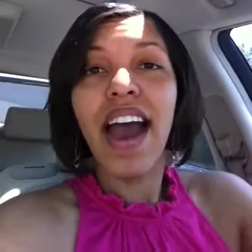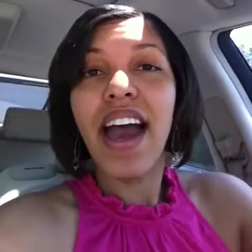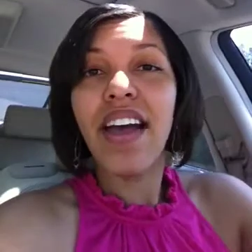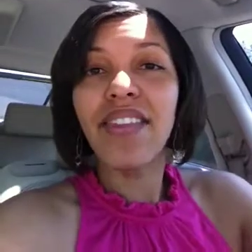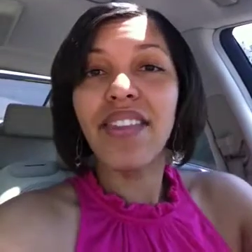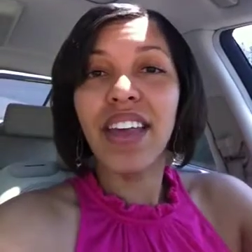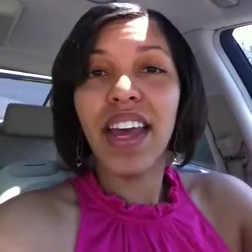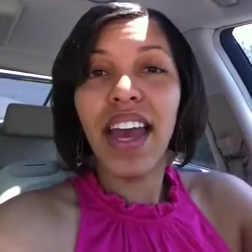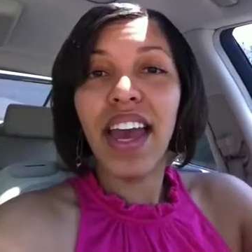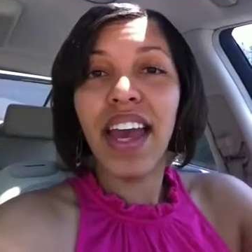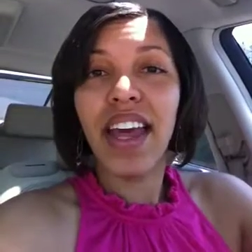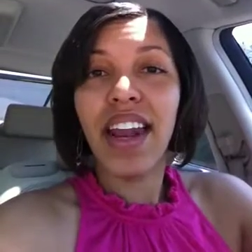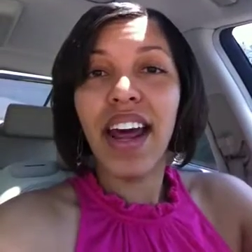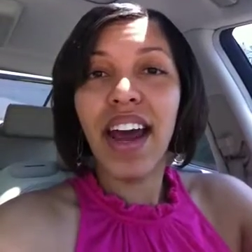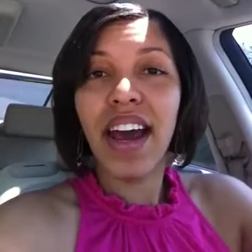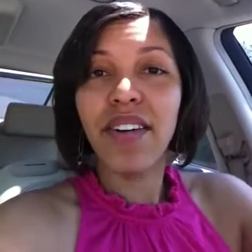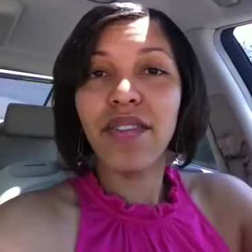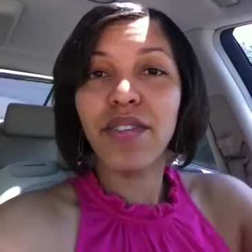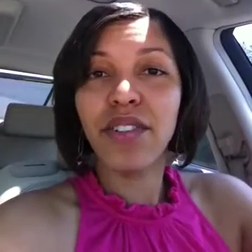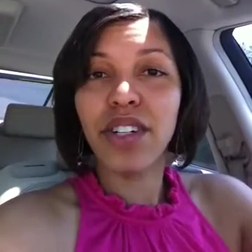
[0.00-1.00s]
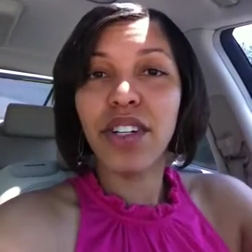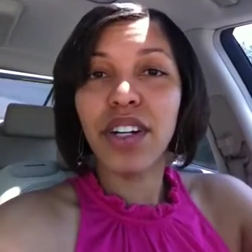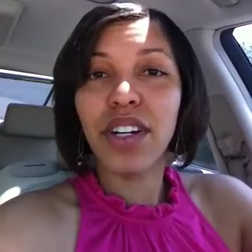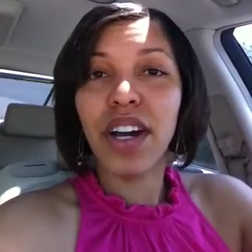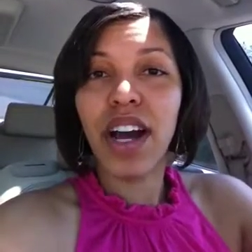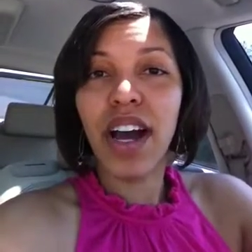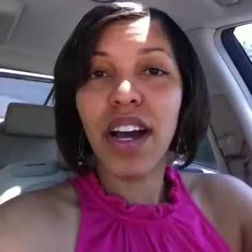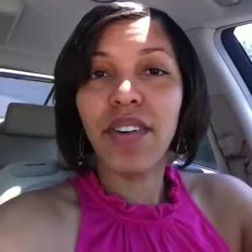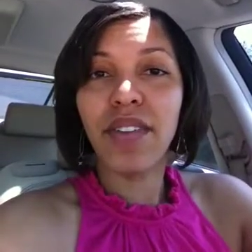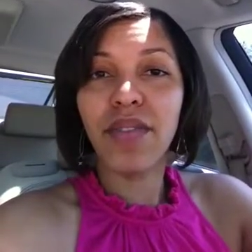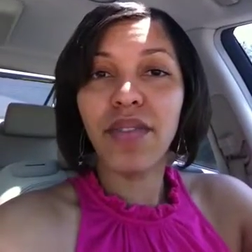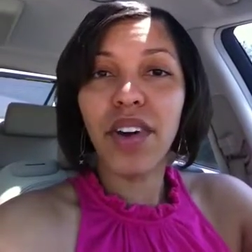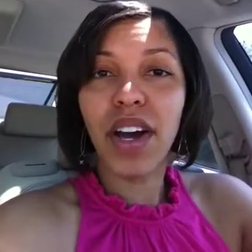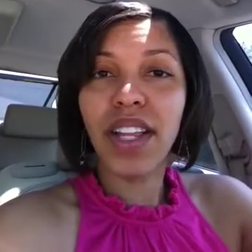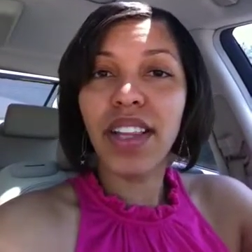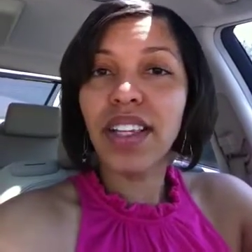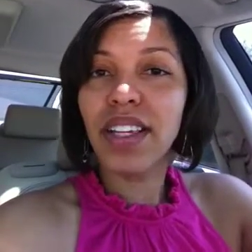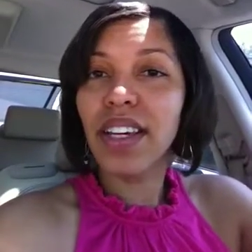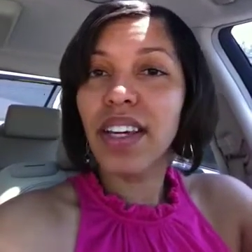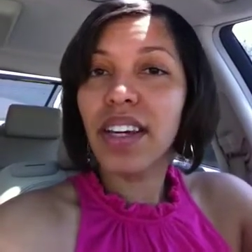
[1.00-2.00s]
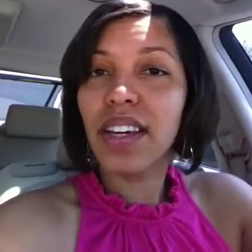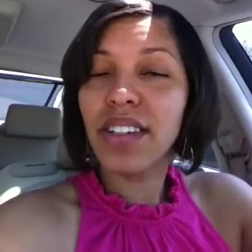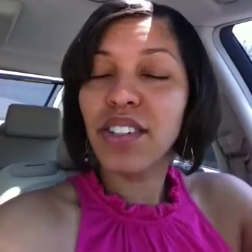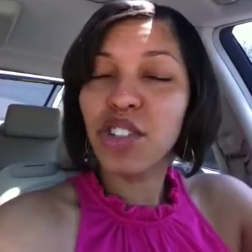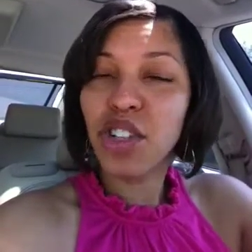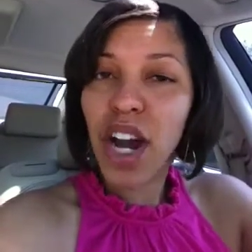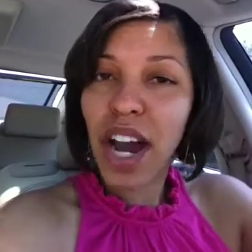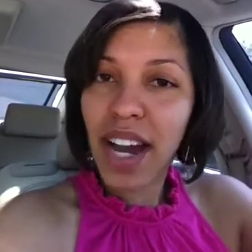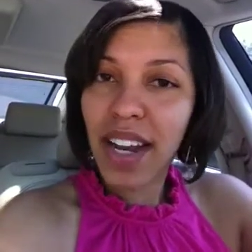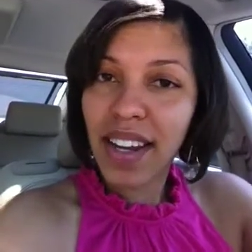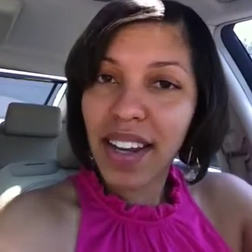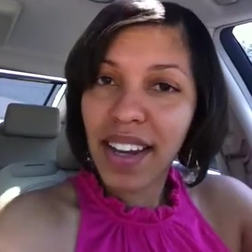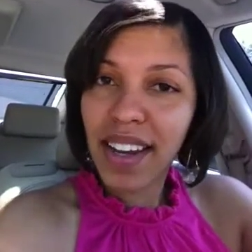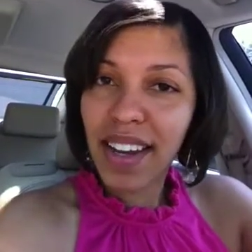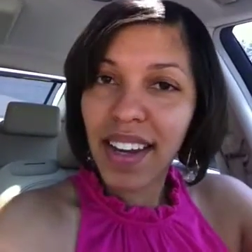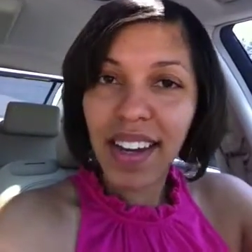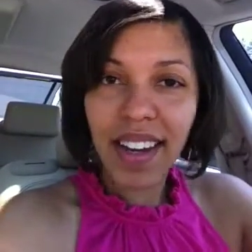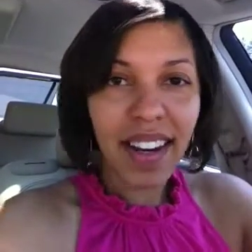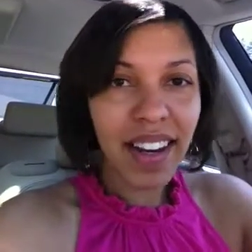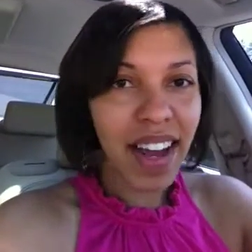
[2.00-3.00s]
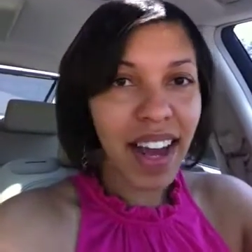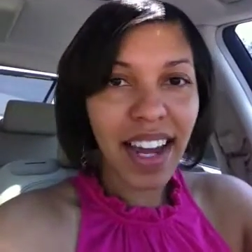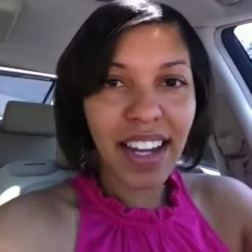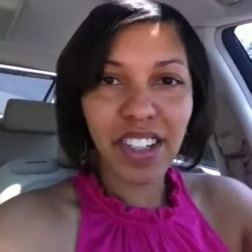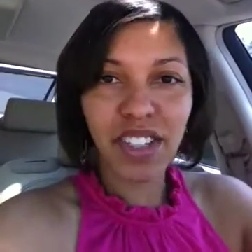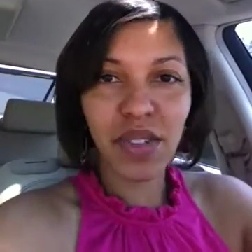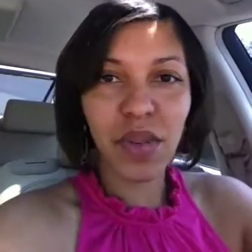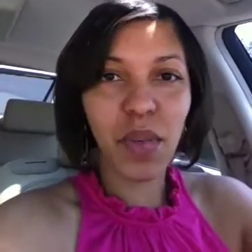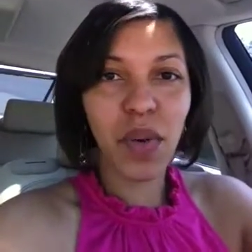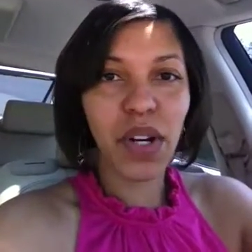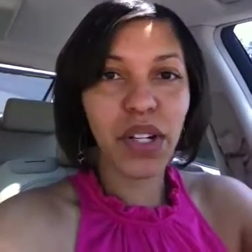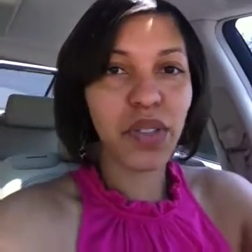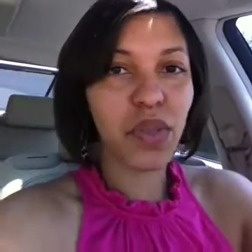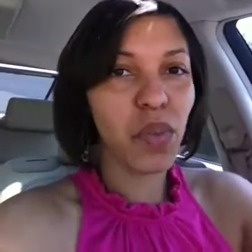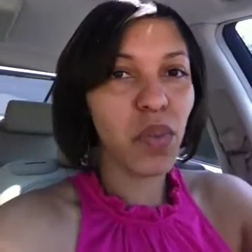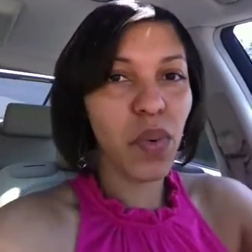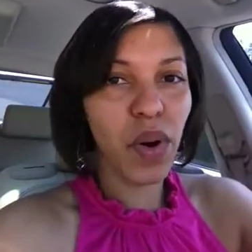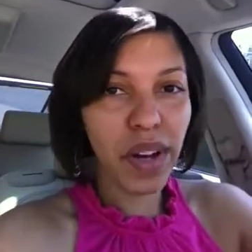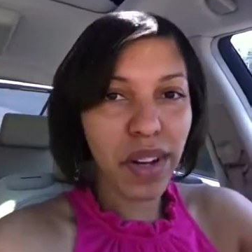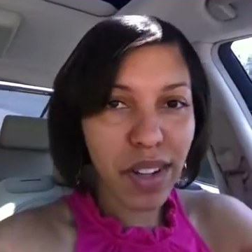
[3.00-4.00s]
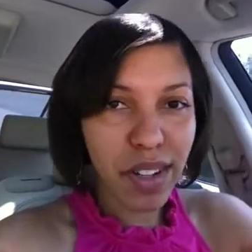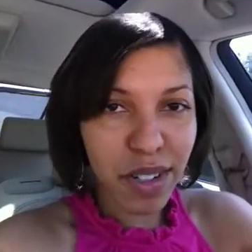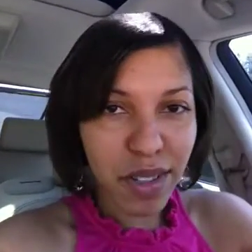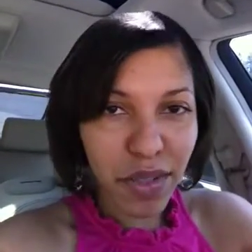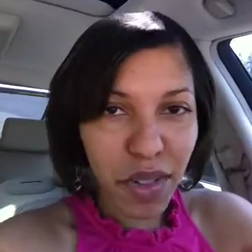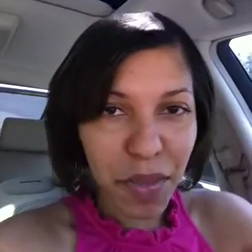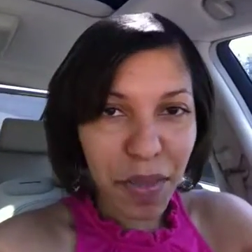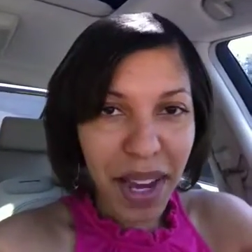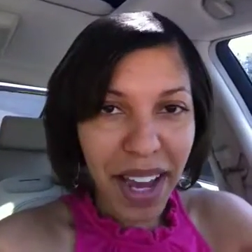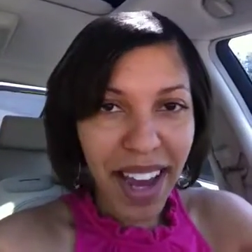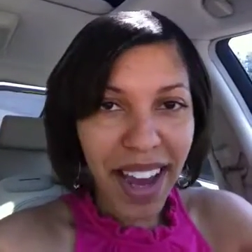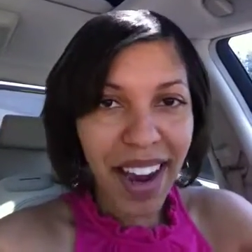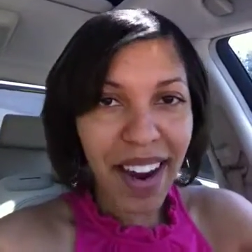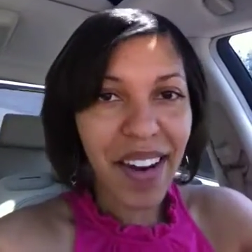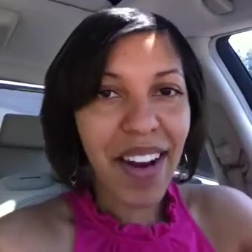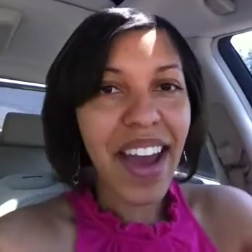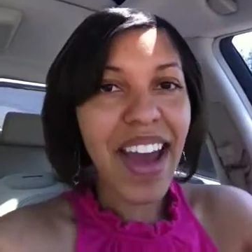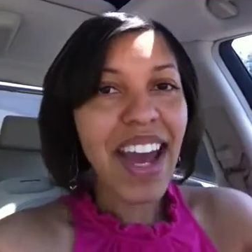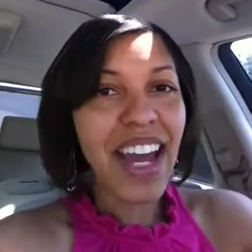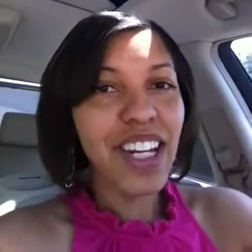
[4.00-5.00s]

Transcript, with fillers: and then after I finally tried it it actually works wonders for my hair